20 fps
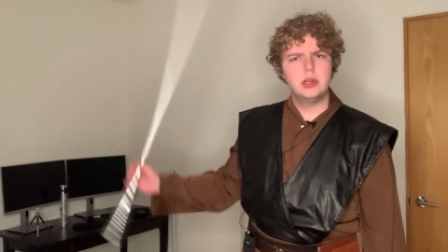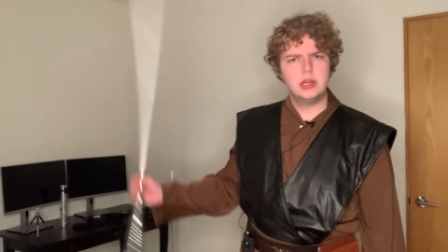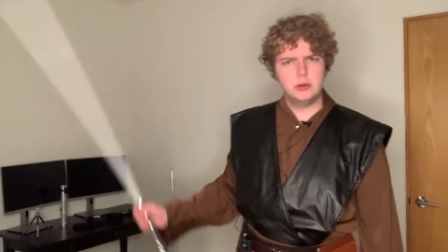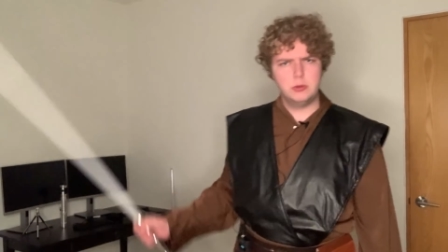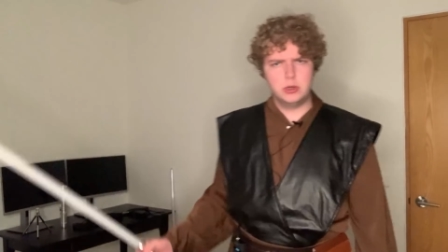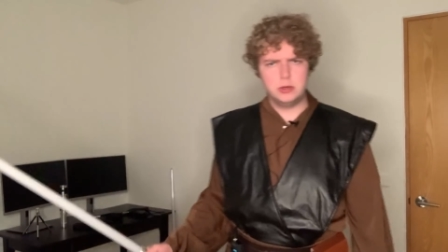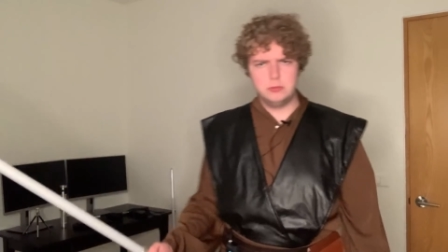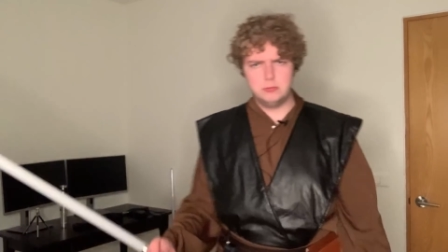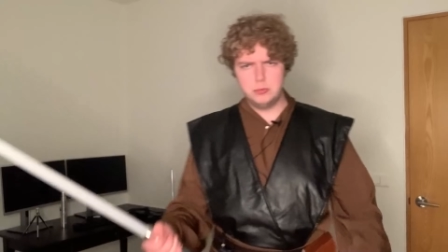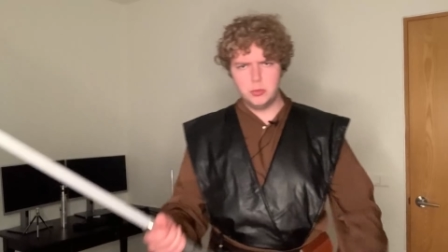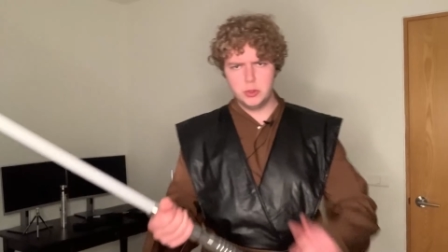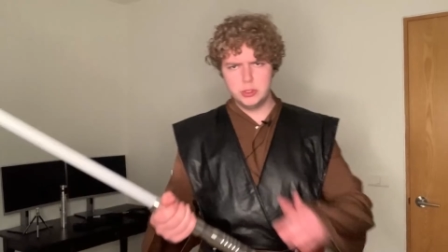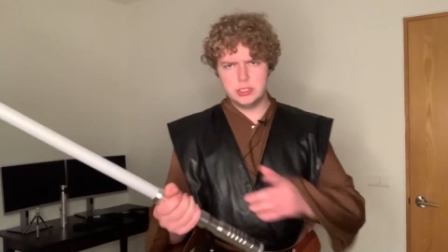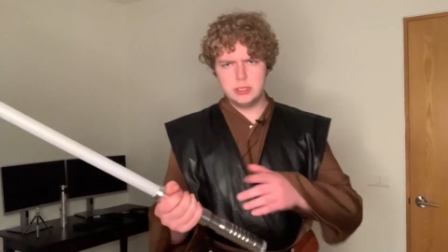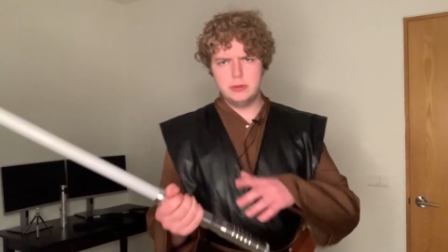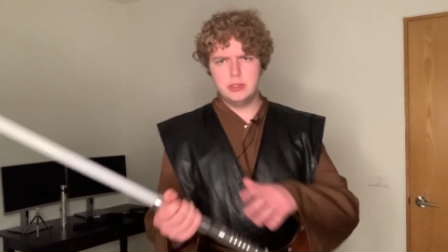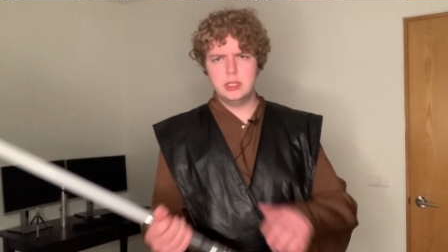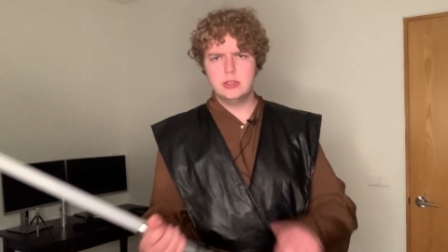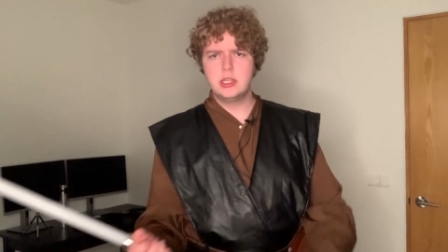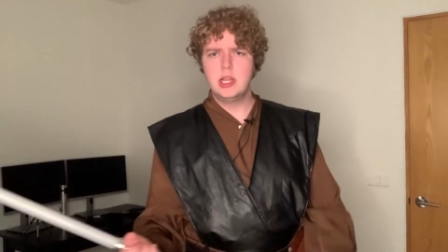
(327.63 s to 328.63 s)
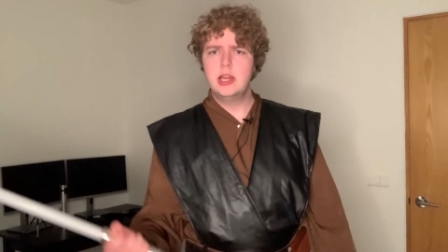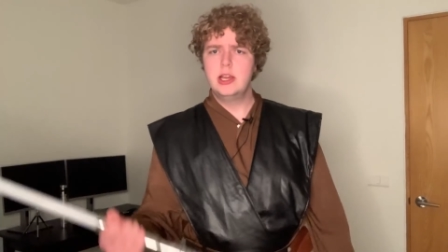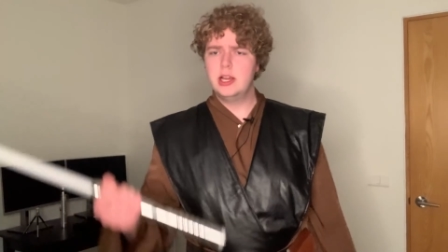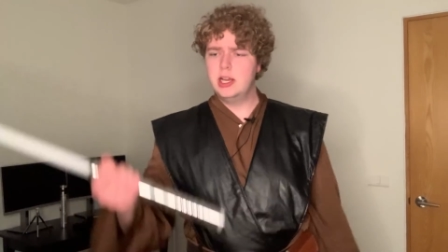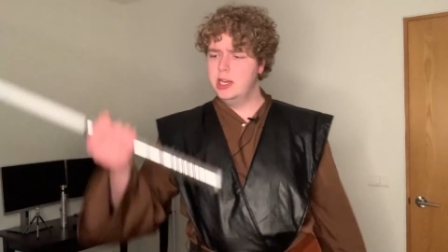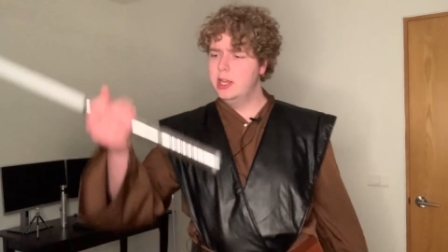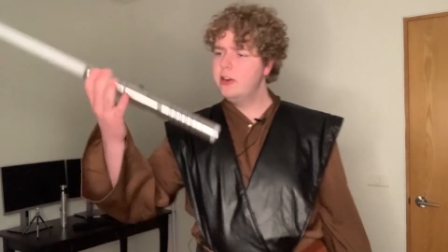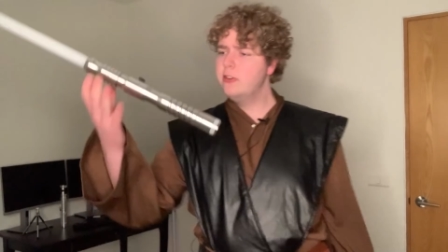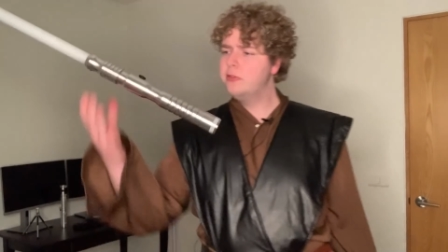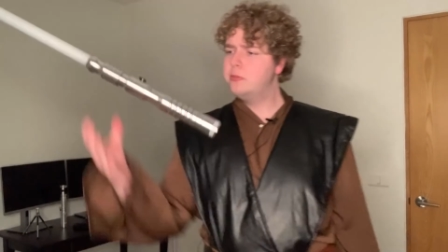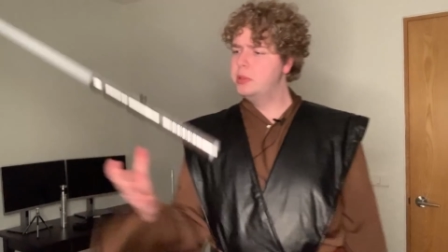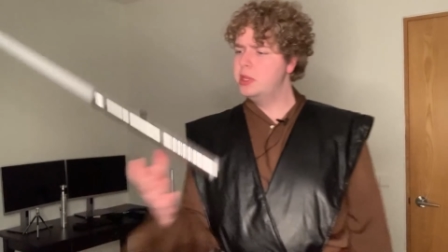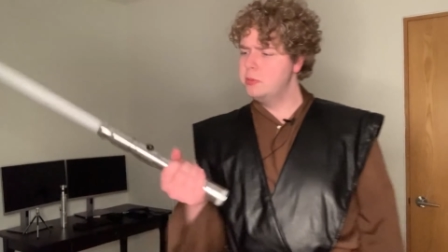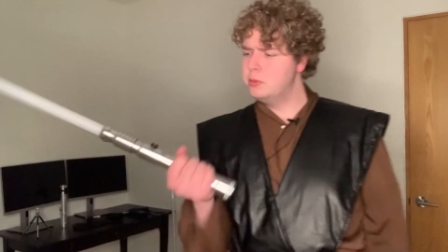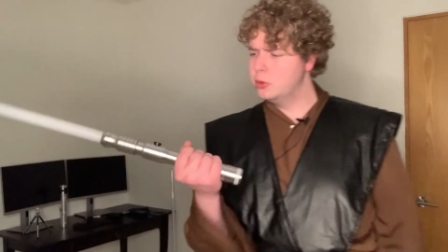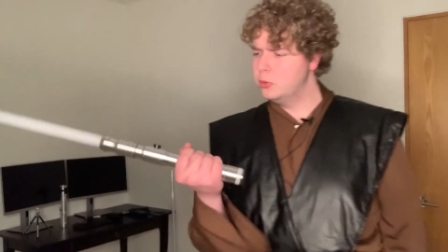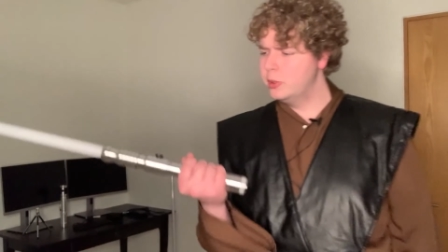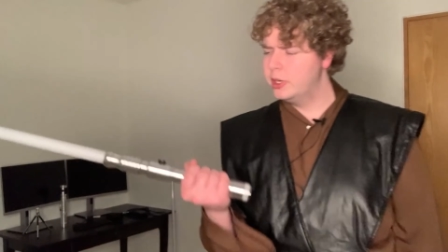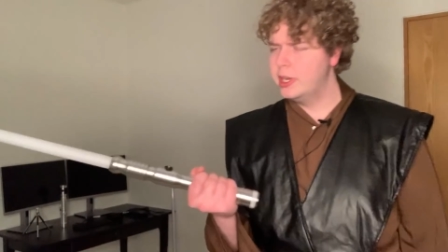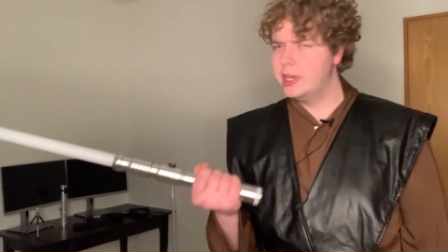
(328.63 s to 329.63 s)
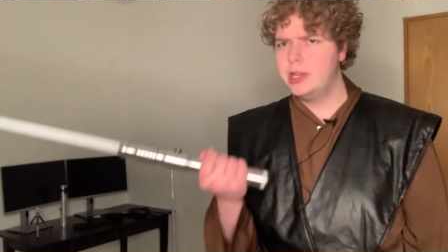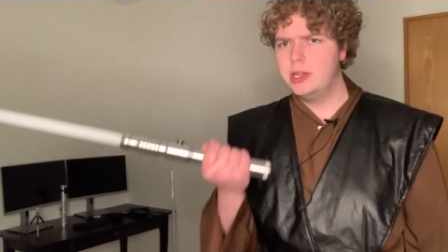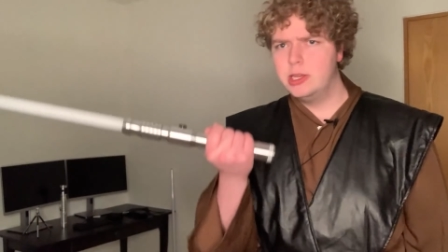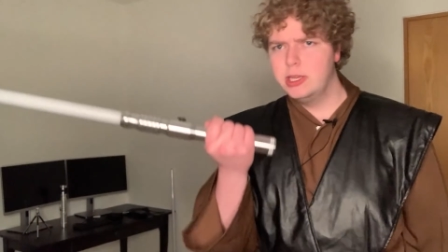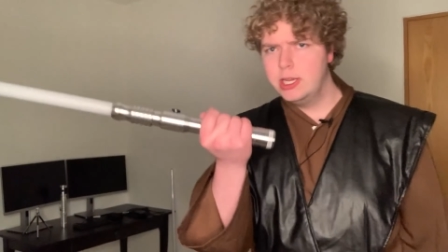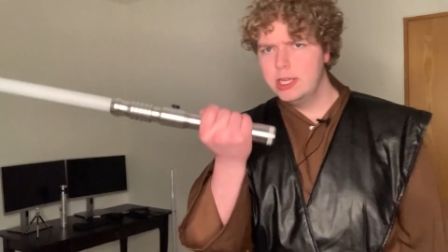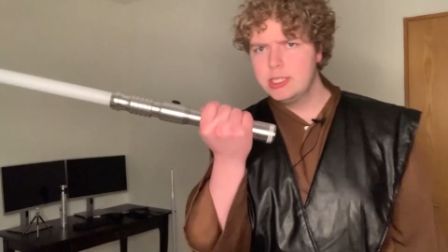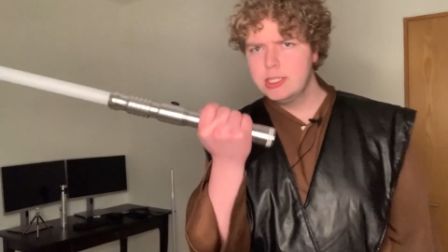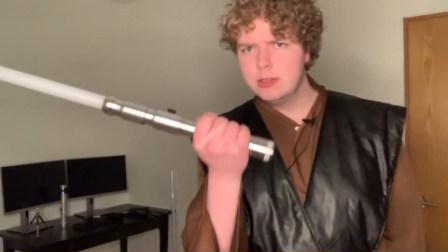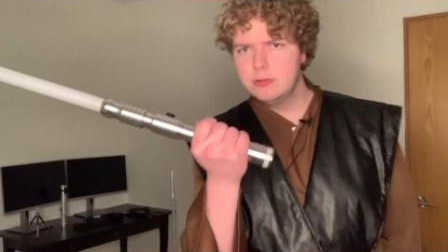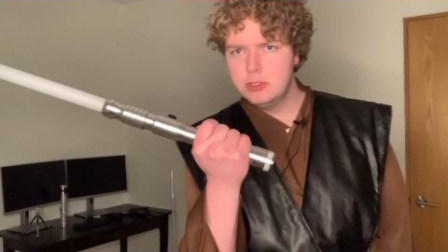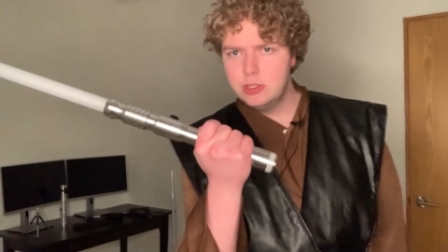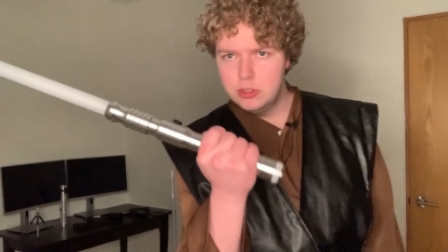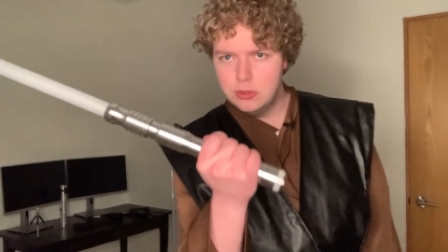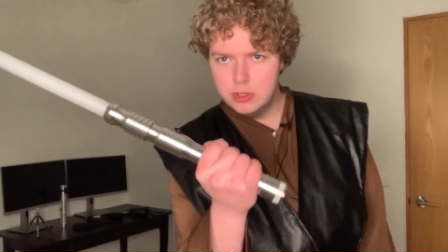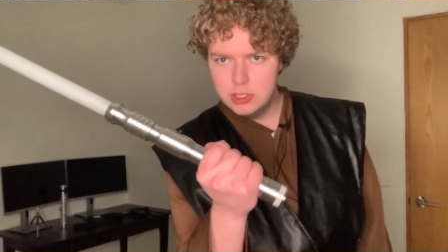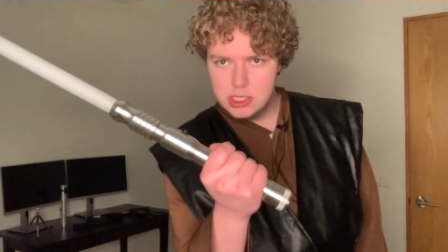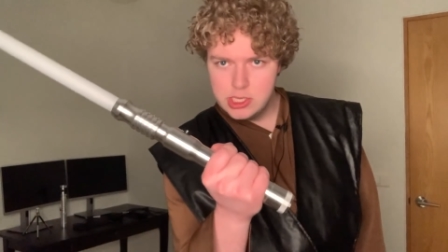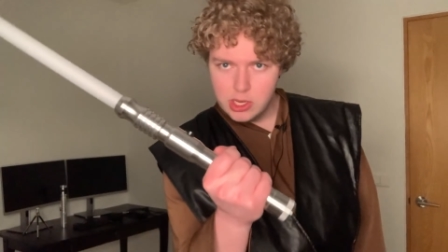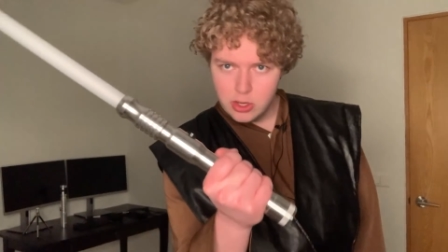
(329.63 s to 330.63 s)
I want to point something out. A lot of people, when I ask them to do this,